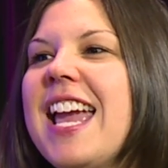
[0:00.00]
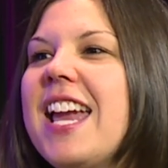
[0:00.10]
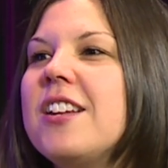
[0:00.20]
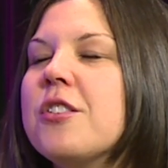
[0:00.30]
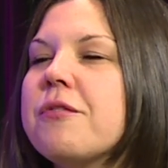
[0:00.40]

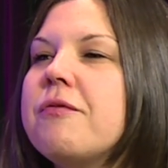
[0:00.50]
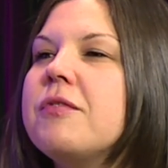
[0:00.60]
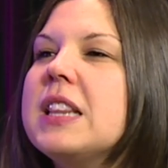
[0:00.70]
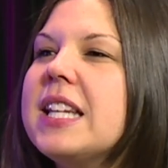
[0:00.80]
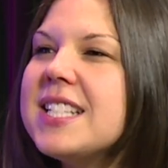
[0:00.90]
and you're
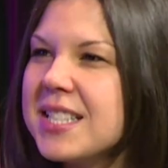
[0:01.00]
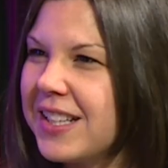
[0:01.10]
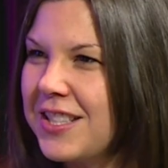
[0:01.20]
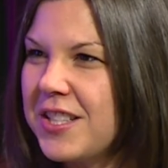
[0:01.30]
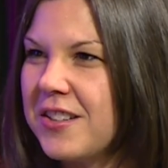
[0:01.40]

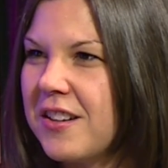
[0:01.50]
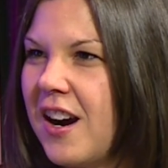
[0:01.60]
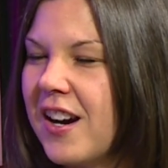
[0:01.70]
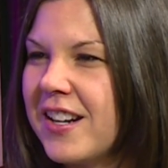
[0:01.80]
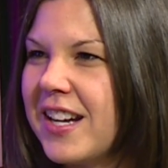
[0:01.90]
listening to your
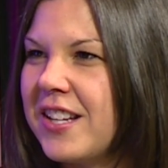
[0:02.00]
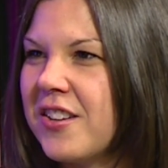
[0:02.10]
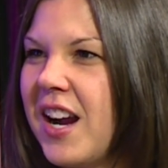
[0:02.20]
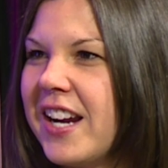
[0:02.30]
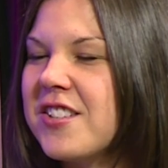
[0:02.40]
heart and
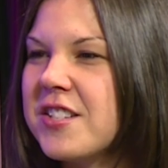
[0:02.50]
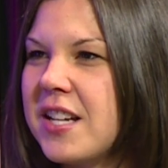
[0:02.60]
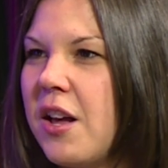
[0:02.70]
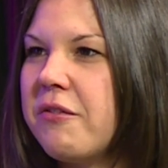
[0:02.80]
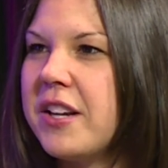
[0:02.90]
your higher
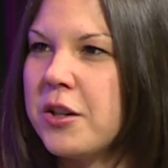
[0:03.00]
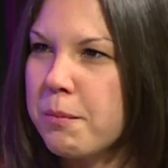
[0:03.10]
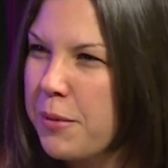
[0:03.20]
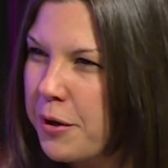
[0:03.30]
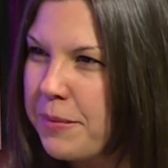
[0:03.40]
self and your
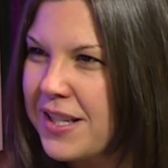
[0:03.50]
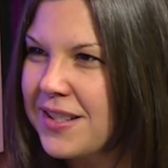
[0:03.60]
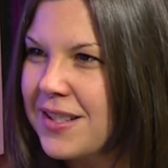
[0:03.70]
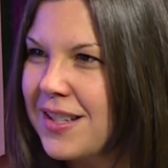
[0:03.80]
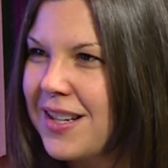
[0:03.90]

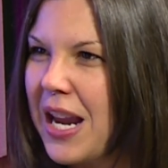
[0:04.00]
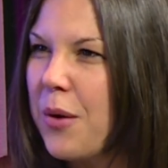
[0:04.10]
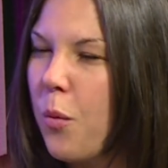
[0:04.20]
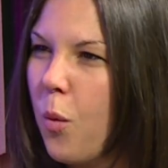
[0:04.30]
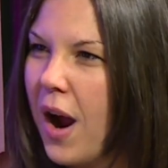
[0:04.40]
purpose
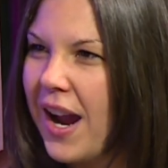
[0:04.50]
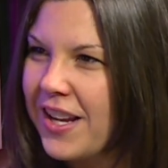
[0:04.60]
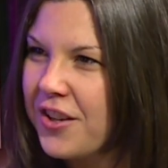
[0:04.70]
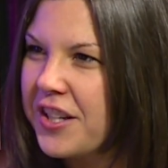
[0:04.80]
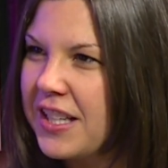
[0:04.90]
and why
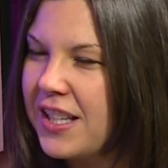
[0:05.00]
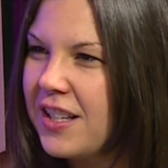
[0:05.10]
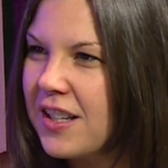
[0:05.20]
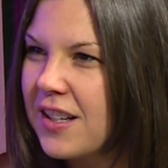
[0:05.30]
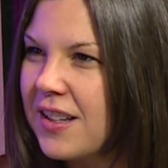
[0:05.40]
you're
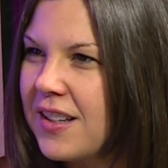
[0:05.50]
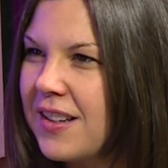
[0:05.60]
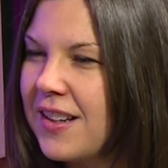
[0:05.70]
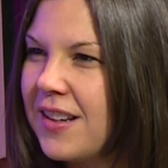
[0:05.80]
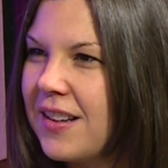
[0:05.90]
here.
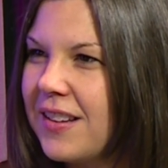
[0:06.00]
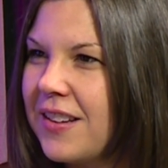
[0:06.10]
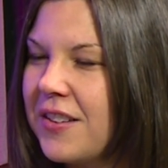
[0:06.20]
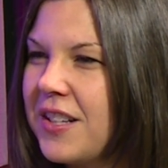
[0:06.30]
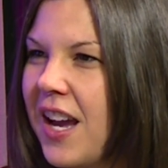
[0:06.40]

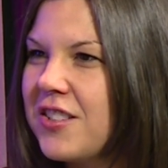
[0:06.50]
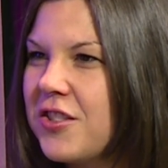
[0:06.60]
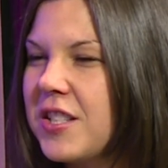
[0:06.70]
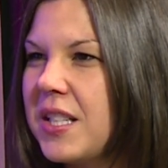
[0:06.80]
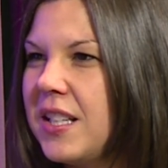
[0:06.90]
You're not
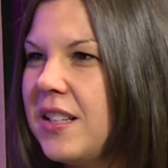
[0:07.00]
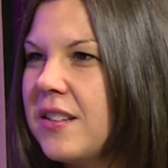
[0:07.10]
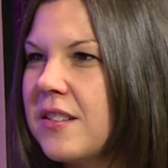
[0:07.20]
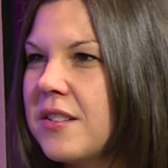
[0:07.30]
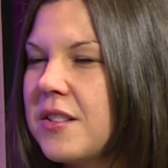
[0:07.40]
just
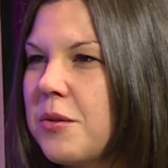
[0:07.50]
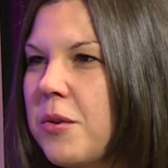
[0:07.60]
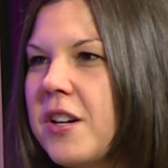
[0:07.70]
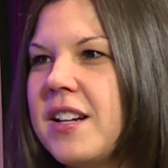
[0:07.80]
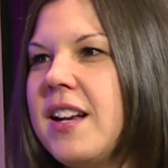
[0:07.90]
here to
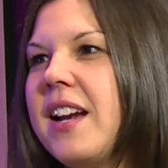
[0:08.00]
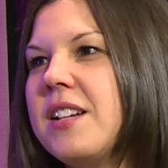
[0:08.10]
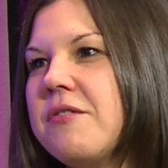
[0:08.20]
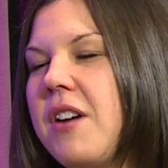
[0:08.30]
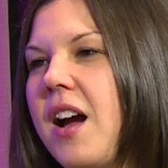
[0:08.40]
work a 9
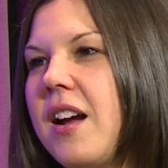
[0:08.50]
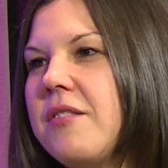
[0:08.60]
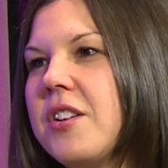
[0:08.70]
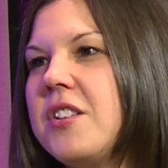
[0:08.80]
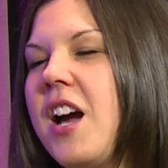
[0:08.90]
to
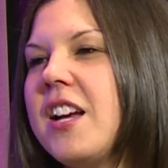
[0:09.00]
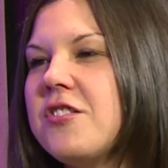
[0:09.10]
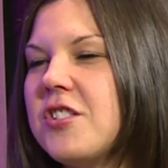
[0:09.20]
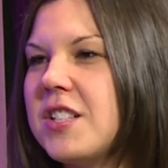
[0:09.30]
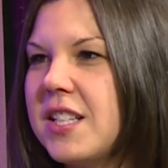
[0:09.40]
5. You're not
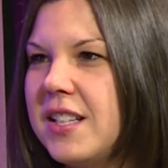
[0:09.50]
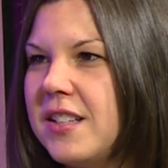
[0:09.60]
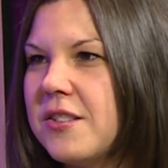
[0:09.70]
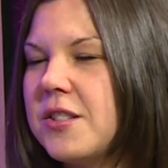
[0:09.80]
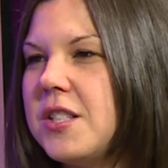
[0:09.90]
just
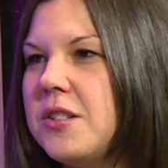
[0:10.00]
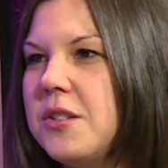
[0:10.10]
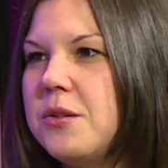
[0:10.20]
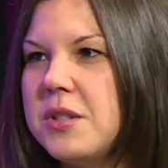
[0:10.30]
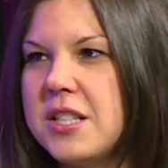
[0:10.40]
here to
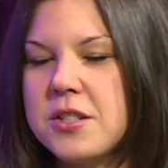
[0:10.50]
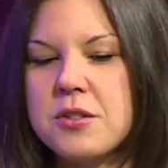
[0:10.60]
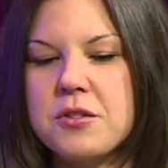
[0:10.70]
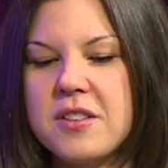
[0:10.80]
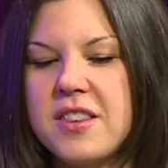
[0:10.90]
do these
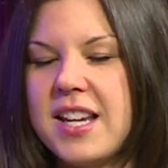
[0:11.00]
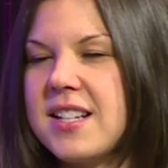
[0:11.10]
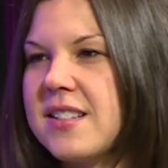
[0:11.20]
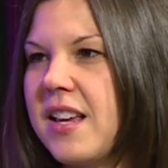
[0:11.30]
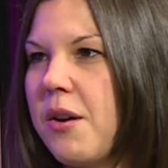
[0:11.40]
certain
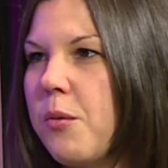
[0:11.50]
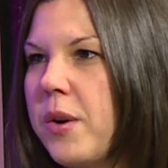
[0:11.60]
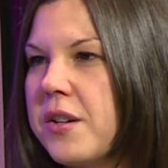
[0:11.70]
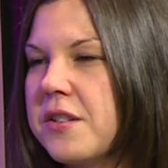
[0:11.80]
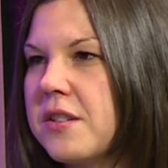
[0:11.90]
things that
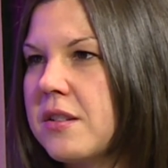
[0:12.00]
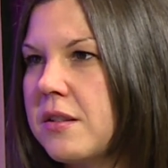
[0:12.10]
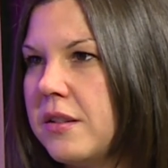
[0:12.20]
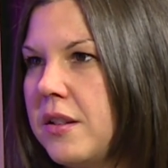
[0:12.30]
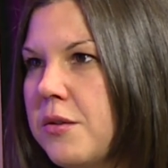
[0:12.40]
we're,
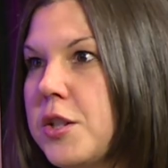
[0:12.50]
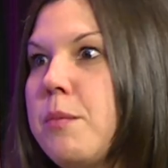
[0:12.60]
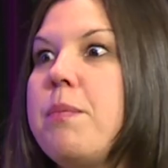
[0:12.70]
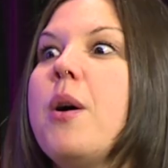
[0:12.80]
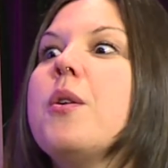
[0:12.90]
you know,
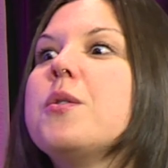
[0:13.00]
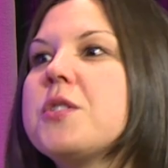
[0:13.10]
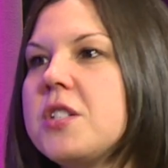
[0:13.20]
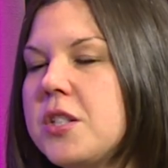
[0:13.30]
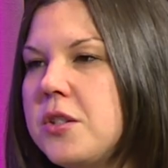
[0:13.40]

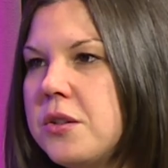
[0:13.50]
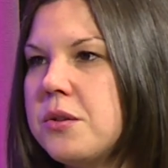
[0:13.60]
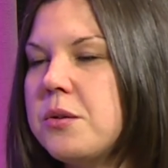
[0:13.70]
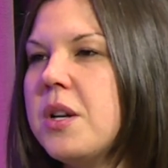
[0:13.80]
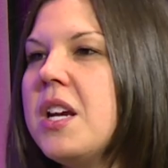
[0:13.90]
supposed to
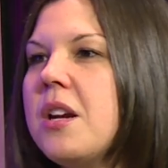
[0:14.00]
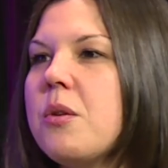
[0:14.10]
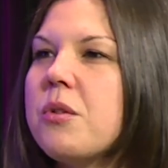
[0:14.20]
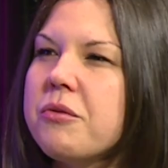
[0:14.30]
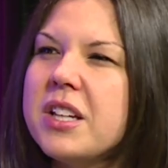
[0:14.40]
do.
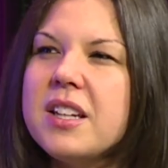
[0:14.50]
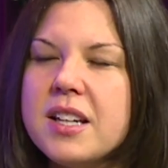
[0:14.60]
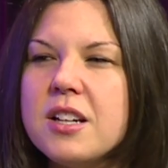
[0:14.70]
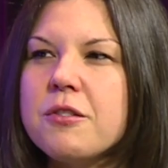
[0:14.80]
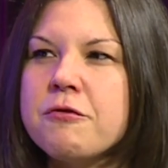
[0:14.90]
We're really
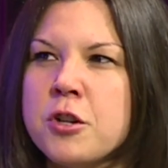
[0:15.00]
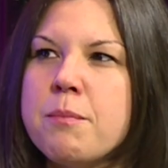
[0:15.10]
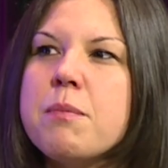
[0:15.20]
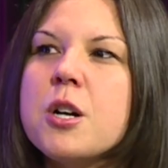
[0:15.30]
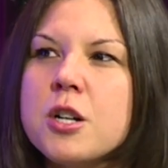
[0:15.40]
here for
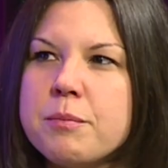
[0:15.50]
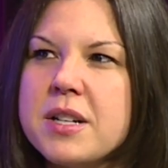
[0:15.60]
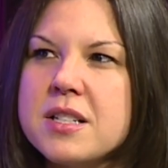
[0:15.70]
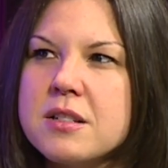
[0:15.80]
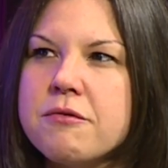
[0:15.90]
a
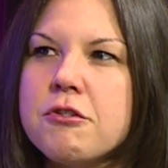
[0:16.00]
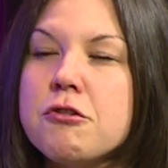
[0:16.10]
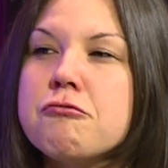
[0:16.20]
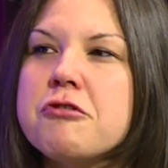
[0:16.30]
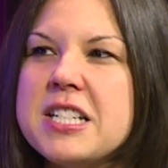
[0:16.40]
purpose,
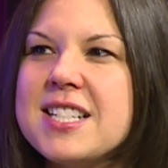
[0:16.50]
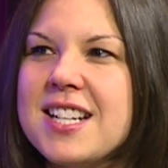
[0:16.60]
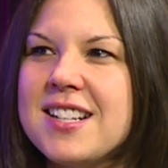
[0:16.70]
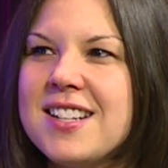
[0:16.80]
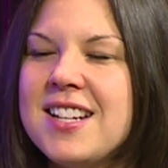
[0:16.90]
for a
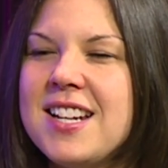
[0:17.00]
reason.